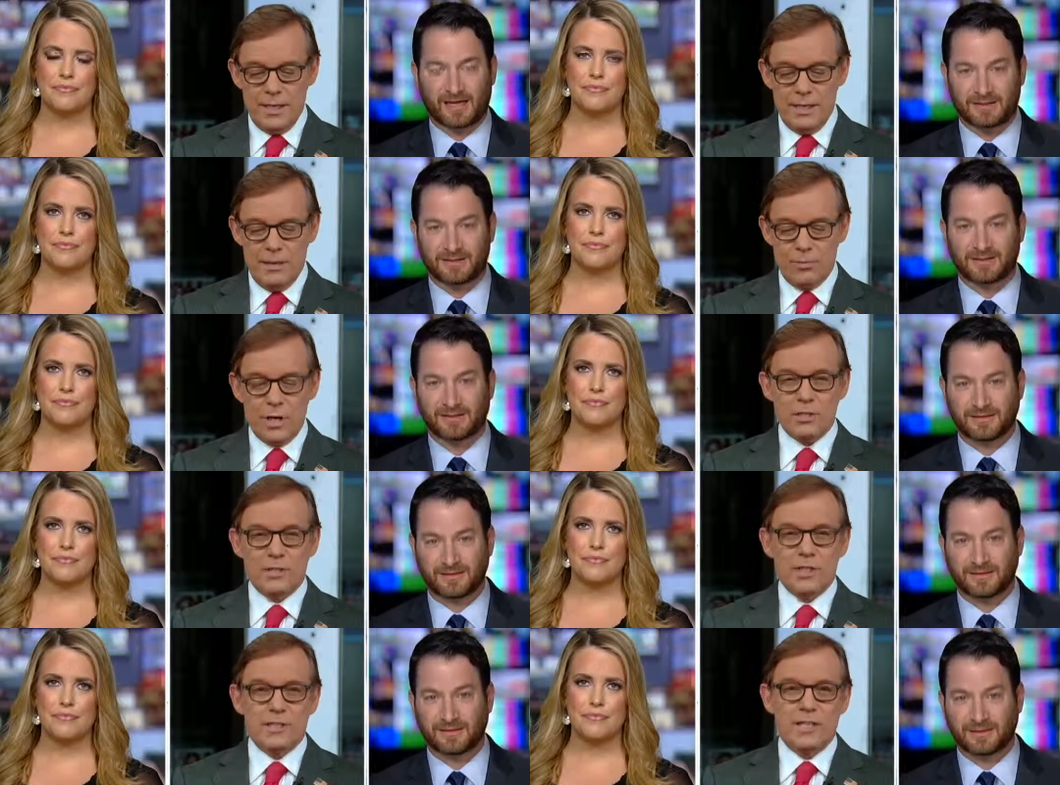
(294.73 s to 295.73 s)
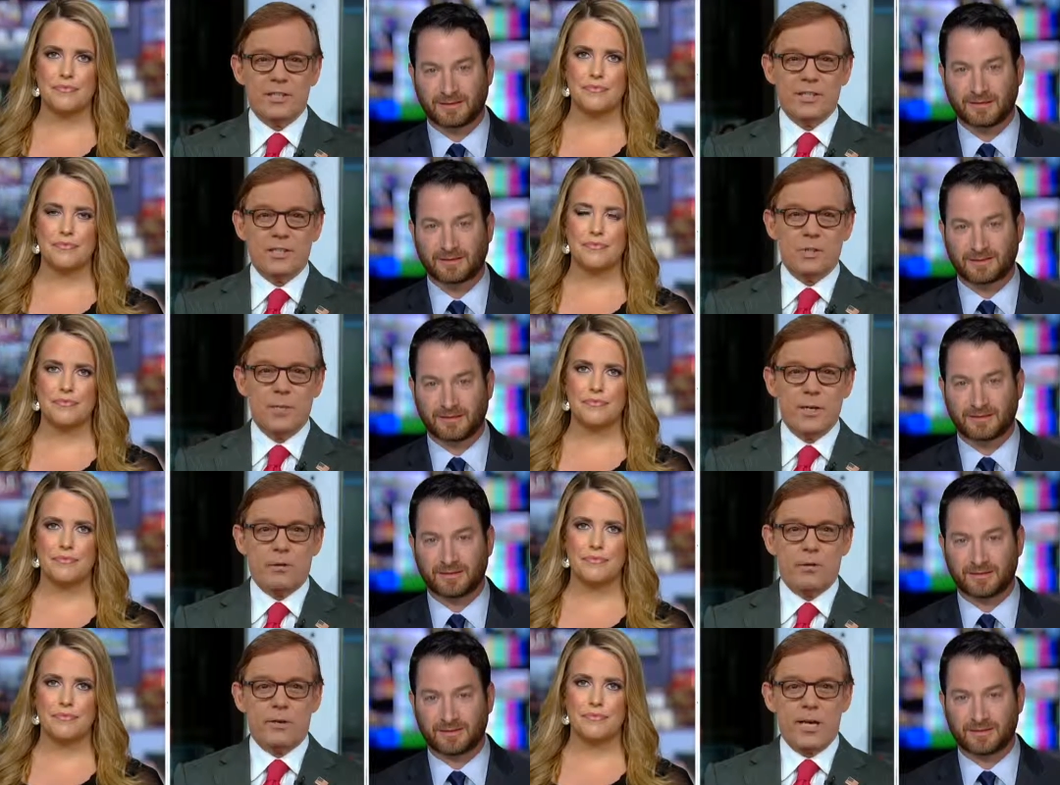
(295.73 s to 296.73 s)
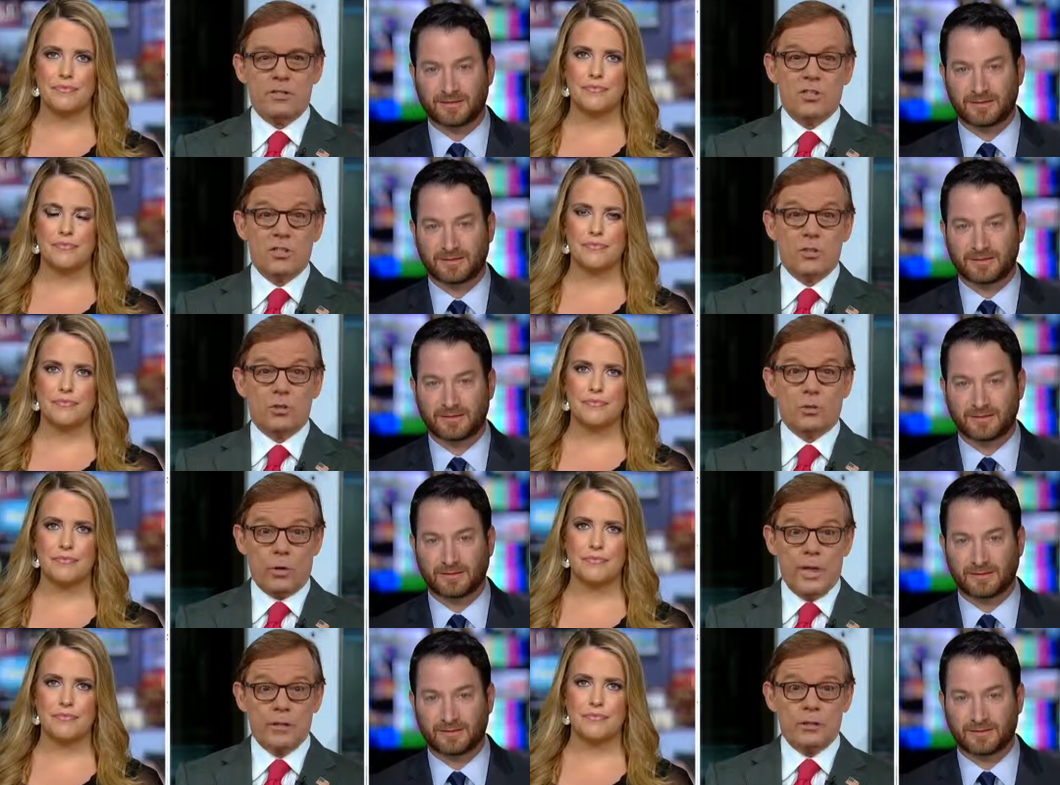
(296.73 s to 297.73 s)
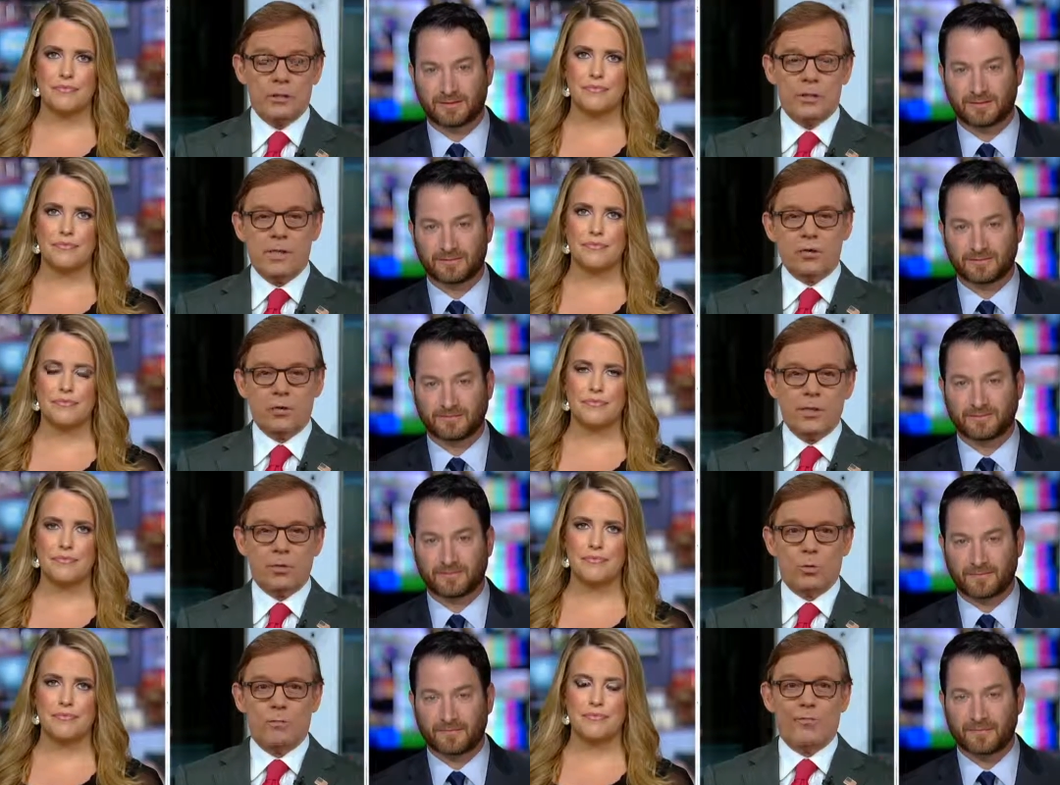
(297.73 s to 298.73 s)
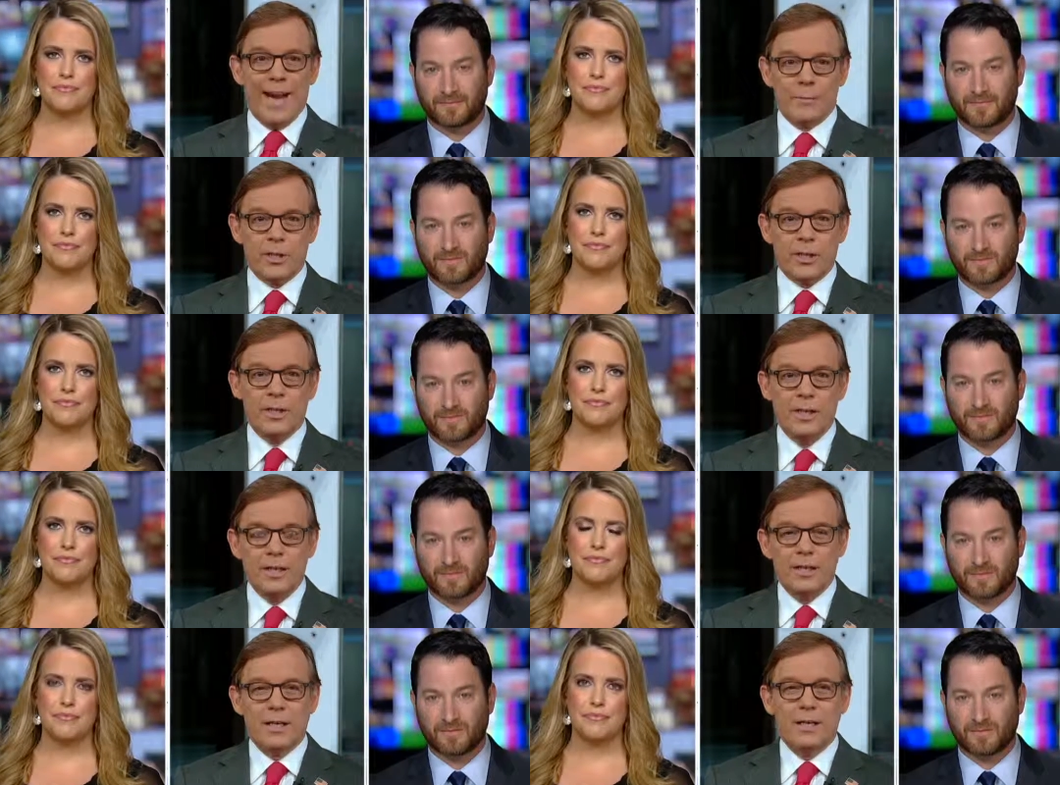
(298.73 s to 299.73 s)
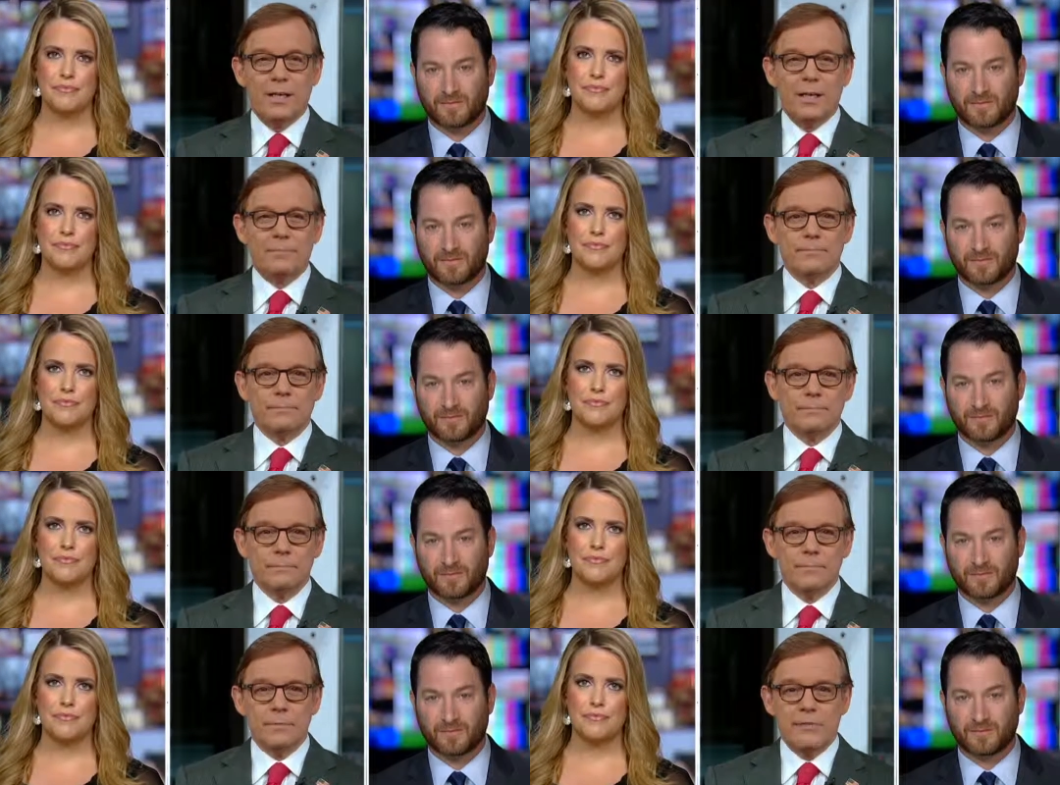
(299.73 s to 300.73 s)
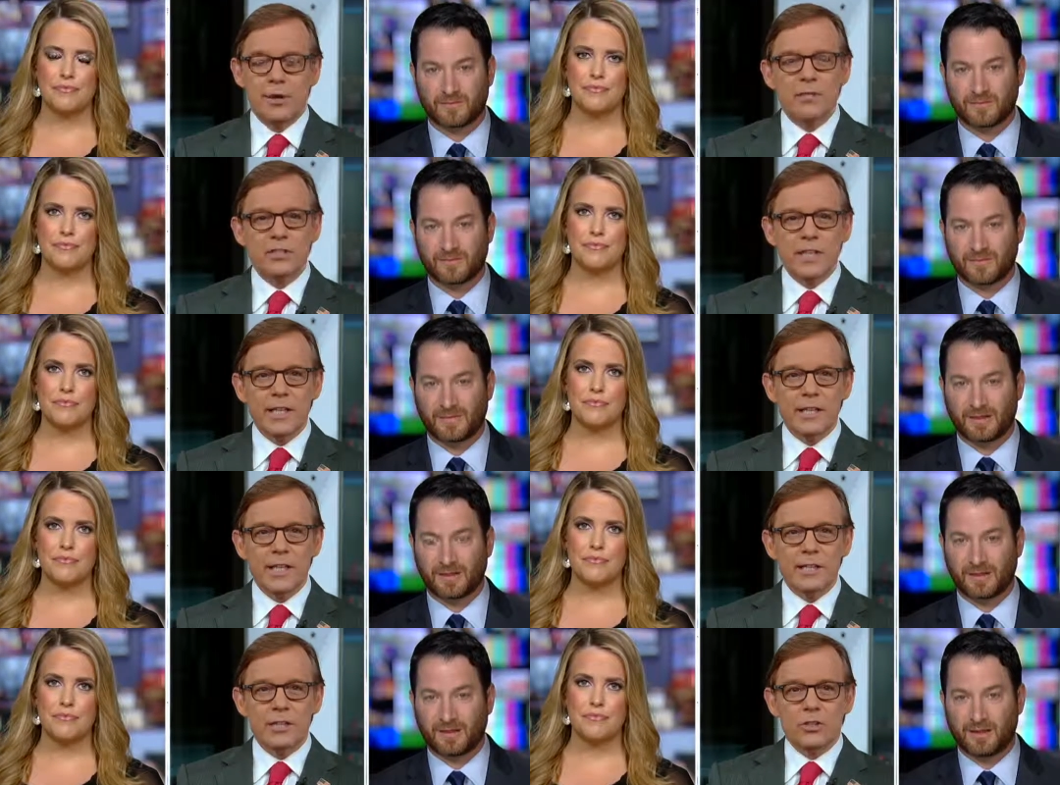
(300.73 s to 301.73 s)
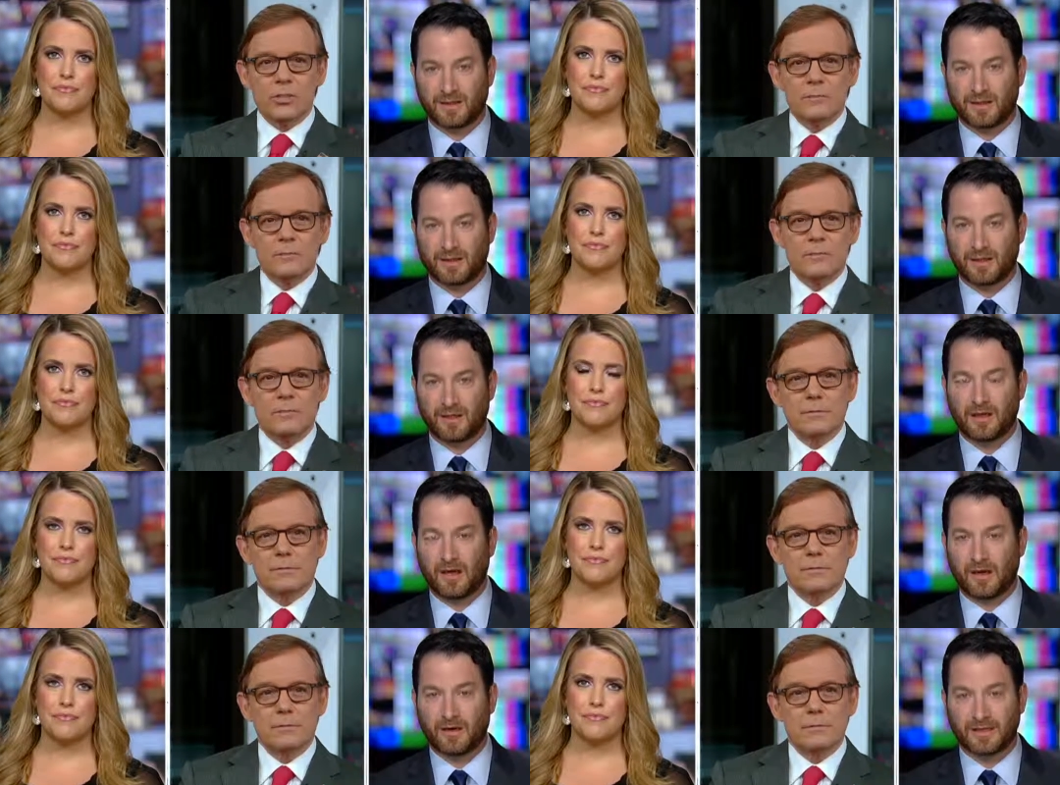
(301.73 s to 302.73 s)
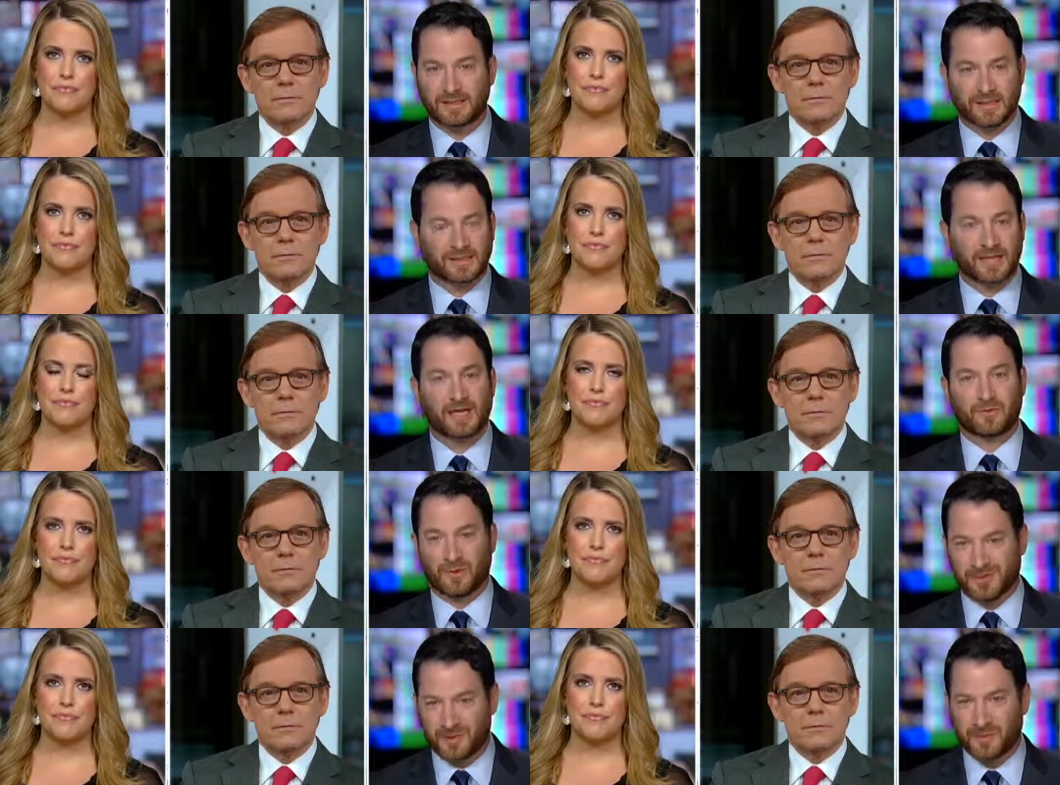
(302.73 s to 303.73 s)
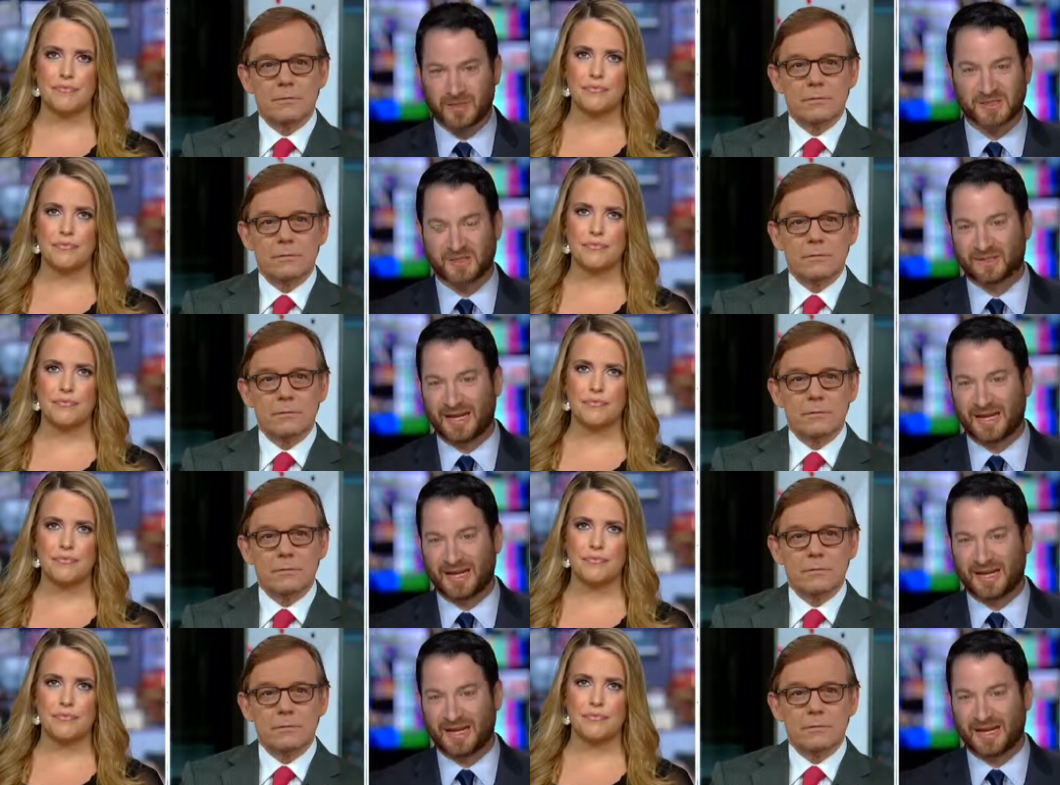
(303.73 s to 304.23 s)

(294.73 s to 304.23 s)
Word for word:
Speaker 1: the uh, President of the United States says the Speaker of the House is a disgrace to the country and to her family. Um,
Speaker 2: have you ever seen anything like this? No, it, it's getting really personal